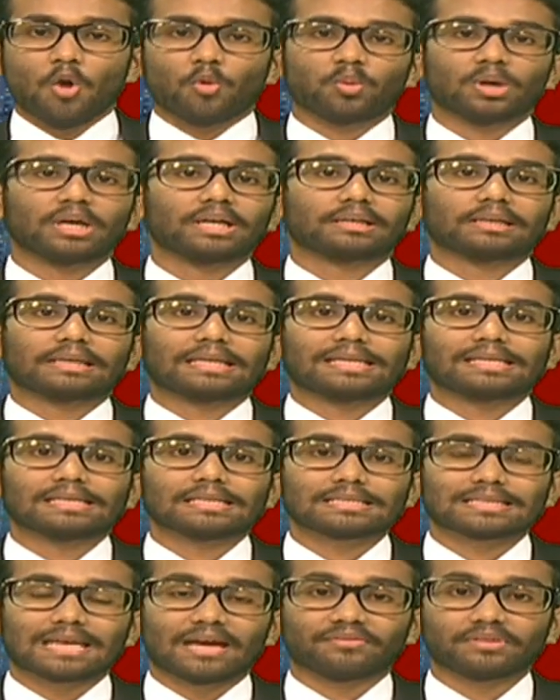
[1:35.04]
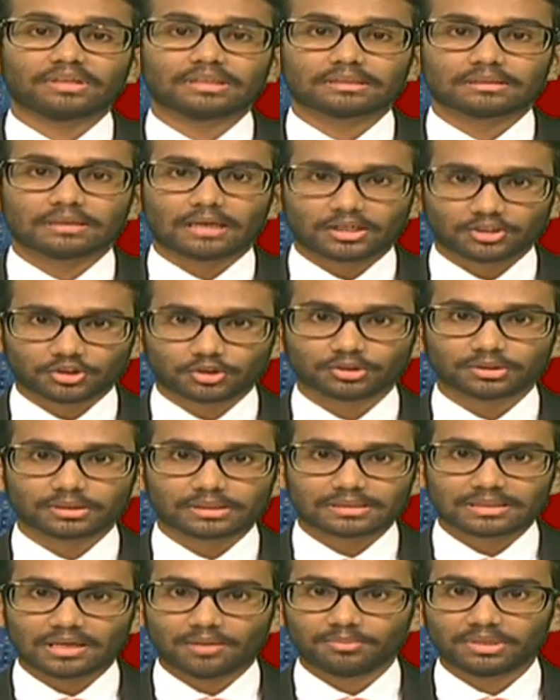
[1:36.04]
World leaders at the International
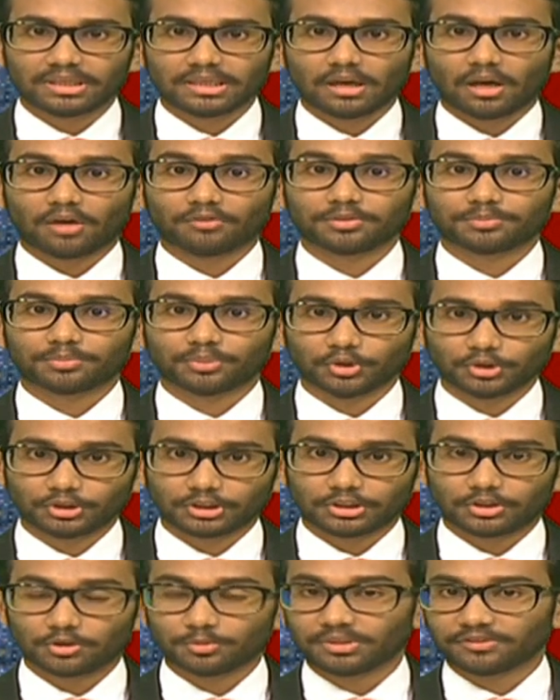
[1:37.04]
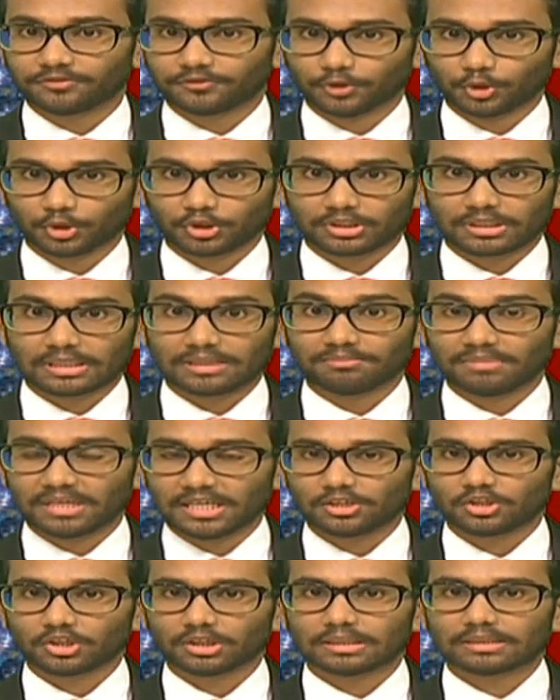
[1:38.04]
Assembly are reported to be focusing
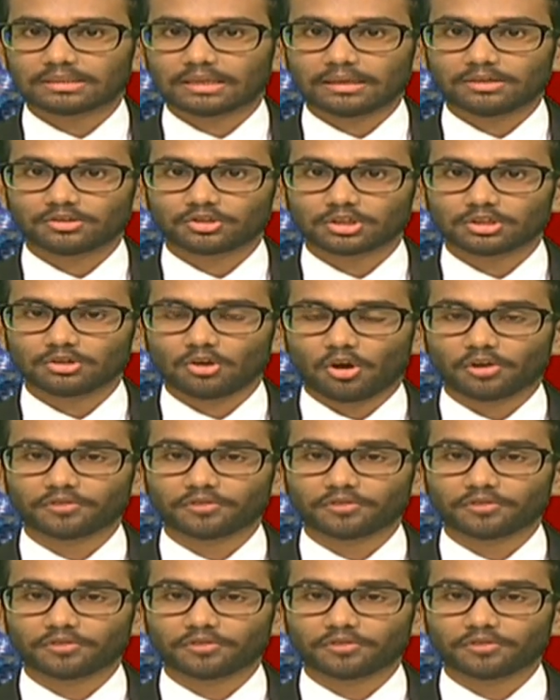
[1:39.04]
major attention